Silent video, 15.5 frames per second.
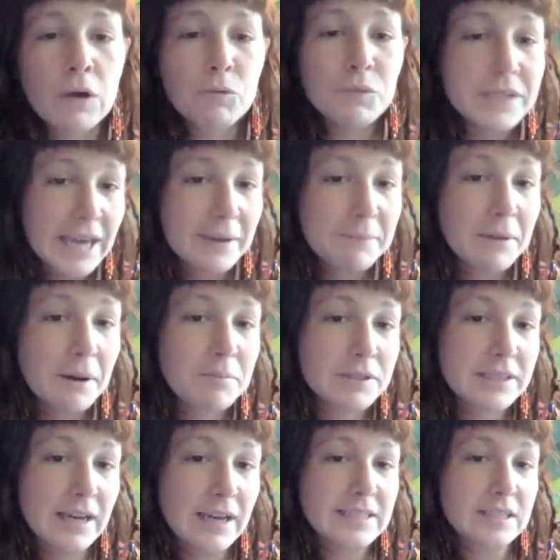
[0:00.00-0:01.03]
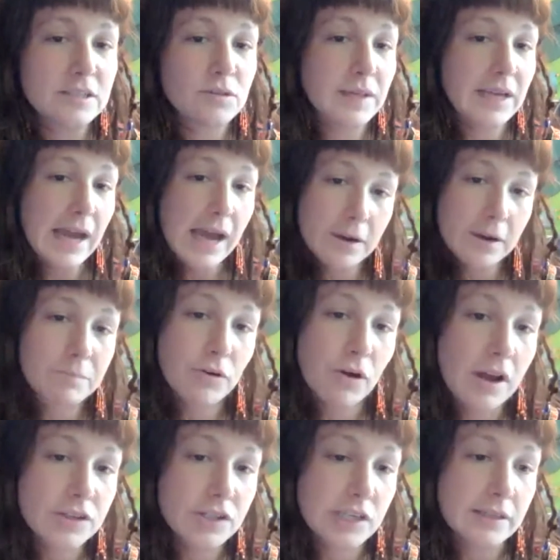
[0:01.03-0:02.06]
we came up with the idea so they had a
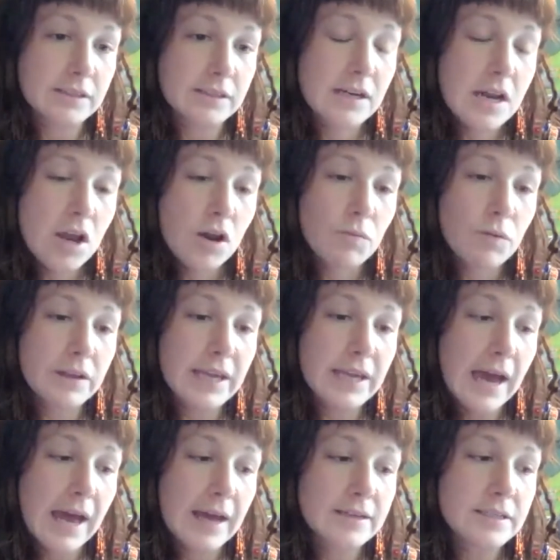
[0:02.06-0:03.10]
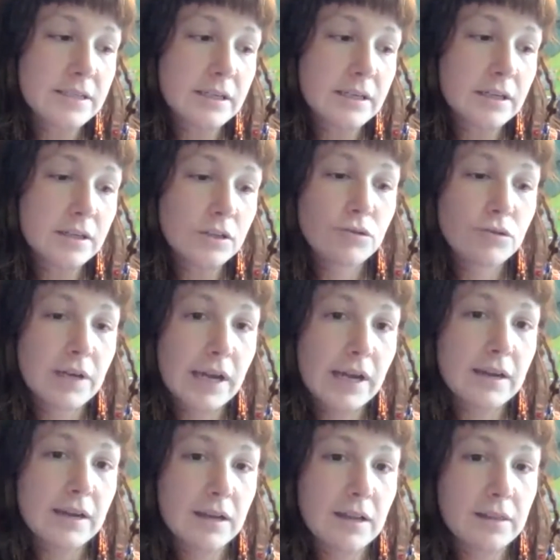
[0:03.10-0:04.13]
project where they had to
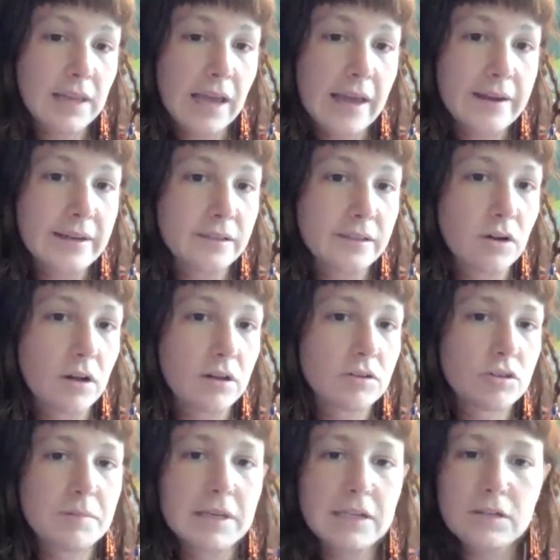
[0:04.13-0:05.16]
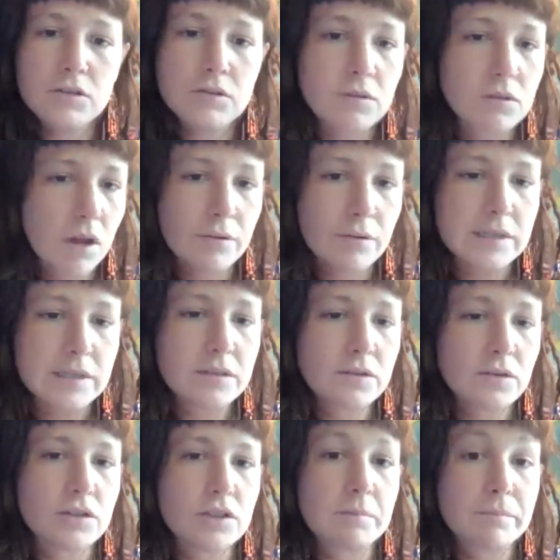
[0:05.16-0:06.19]
create a land acknowledgement and do a lot of
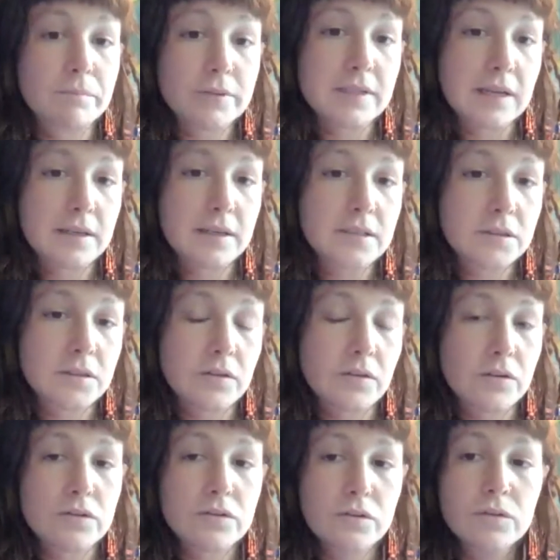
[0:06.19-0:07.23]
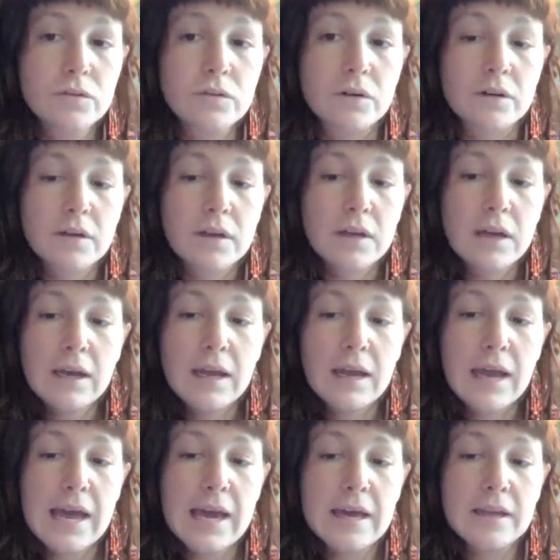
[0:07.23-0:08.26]
research and present it to their school
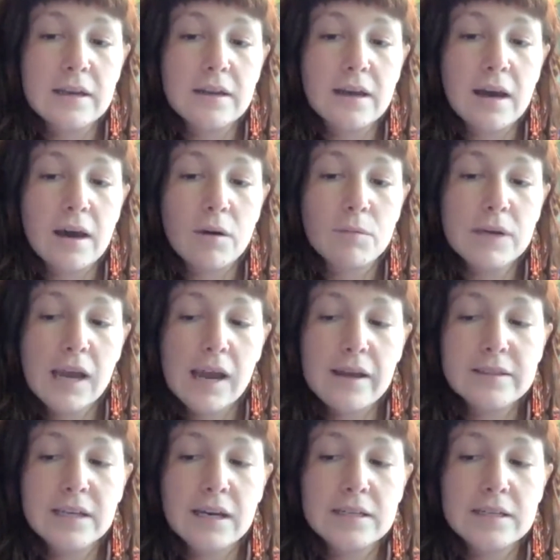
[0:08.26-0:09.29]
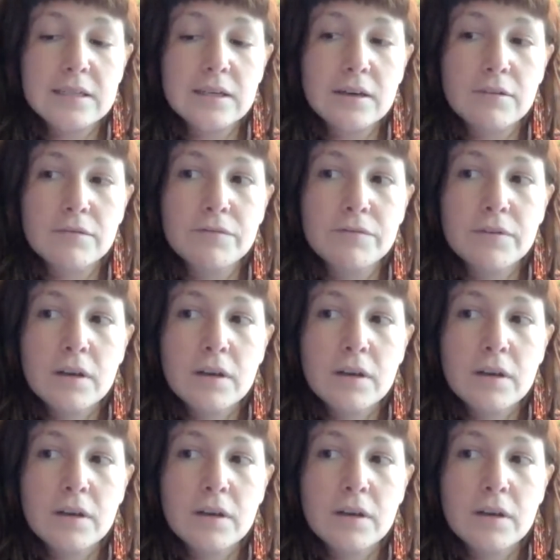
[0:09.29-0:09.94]
and uh, we had the idea of